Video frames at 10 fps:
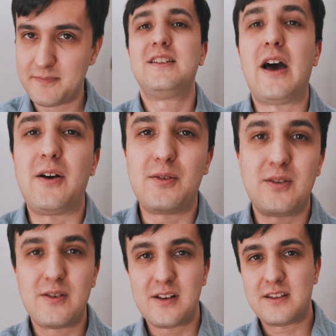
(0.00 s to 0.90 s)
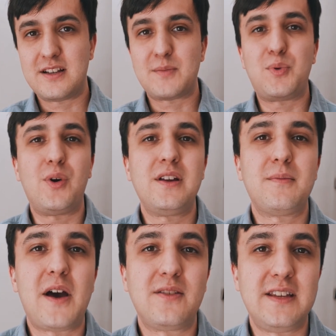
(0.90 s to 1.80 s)
Now, there's a point
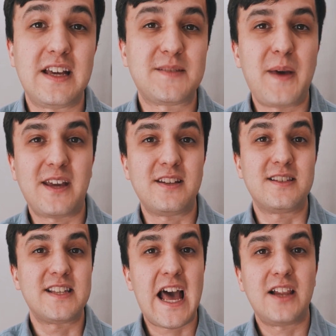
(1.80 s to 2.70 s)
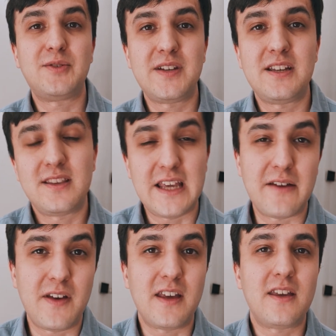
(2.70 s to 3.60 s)
about the expected salary in the
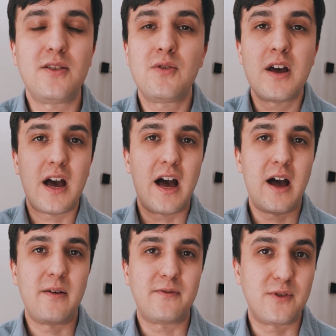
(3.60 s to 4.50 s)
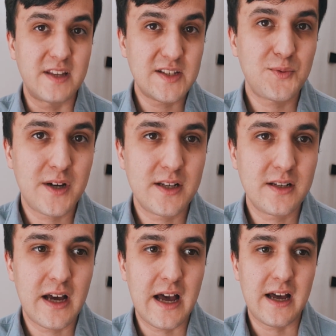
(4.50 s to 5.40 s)
FAQ. For this
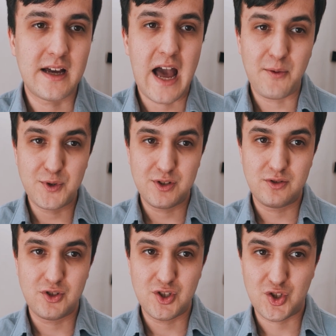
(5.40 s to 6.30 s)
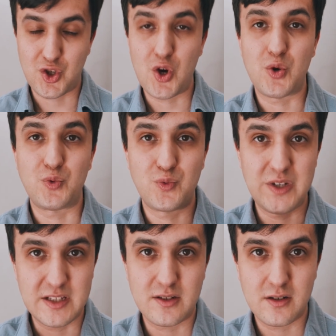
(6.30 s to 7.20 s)
one, I would just go
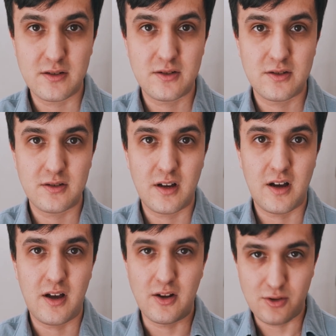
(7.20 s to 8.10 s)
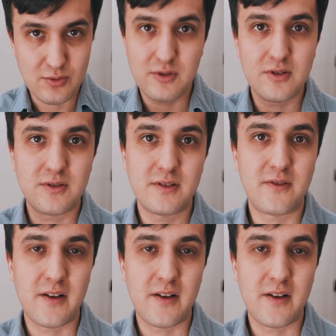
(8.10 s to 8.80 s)
research on Google,